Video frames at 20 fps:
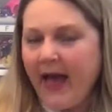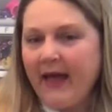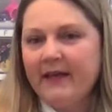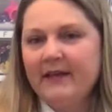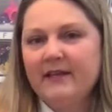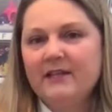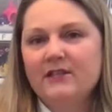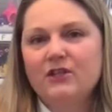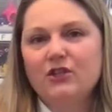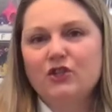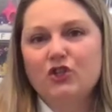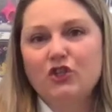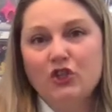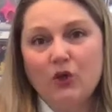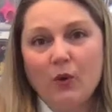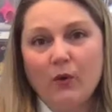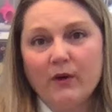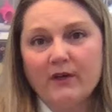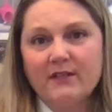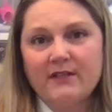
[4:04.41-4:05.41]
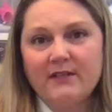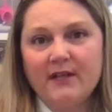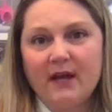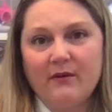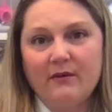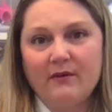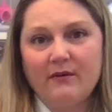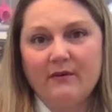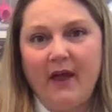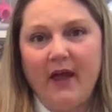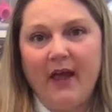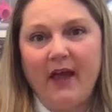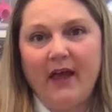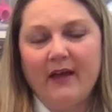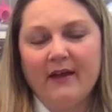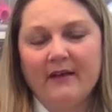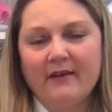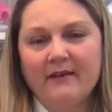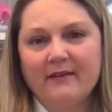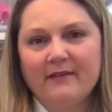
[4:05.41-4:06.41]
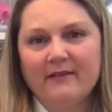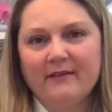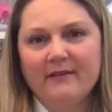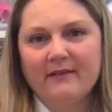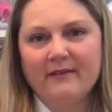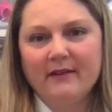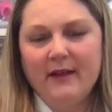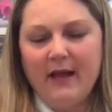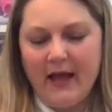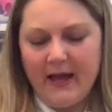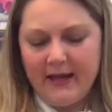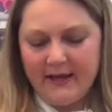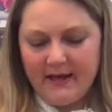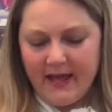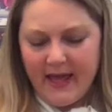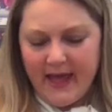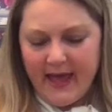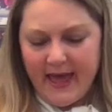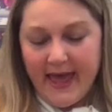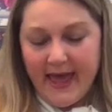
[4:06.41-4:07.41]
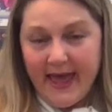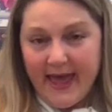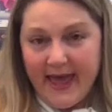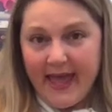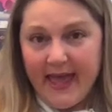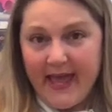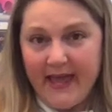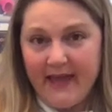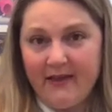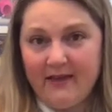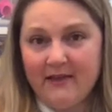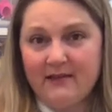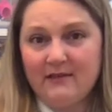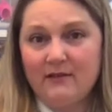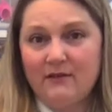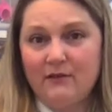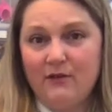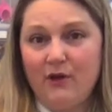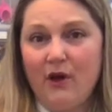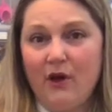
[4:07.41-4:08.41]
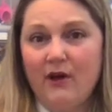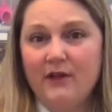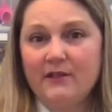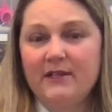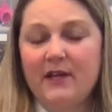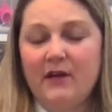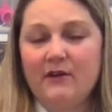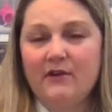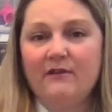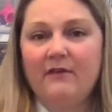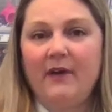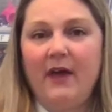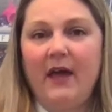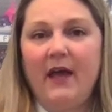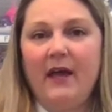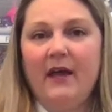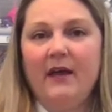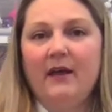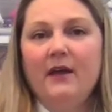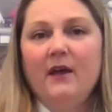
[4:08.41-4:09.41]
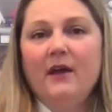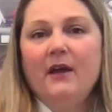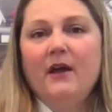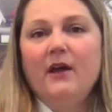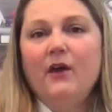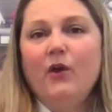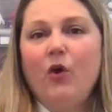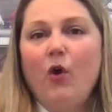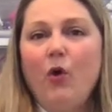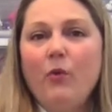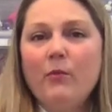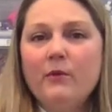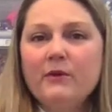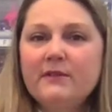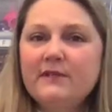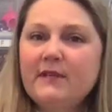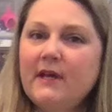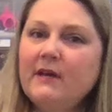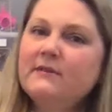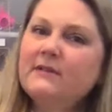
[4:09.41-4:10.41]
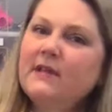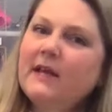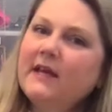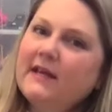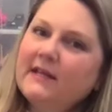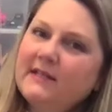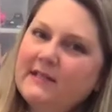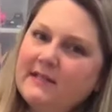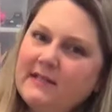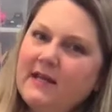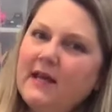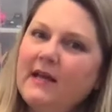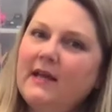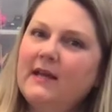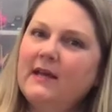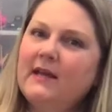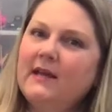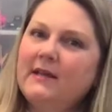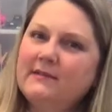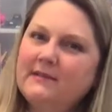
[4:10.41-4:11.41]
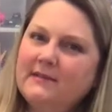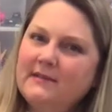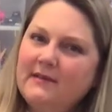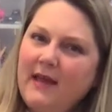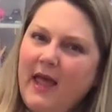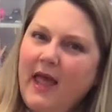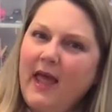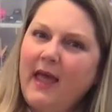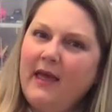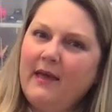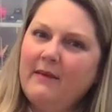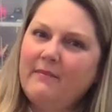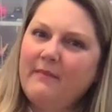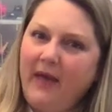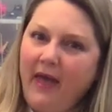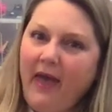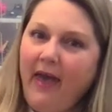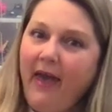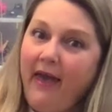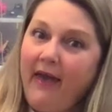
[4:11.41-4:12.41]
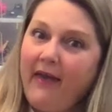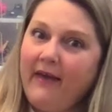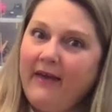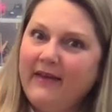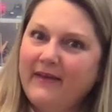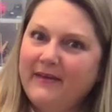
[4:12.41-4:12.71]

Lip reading: Is the short sound of A, and A is the long sound of A. It almost sounds like it's saying its name, A.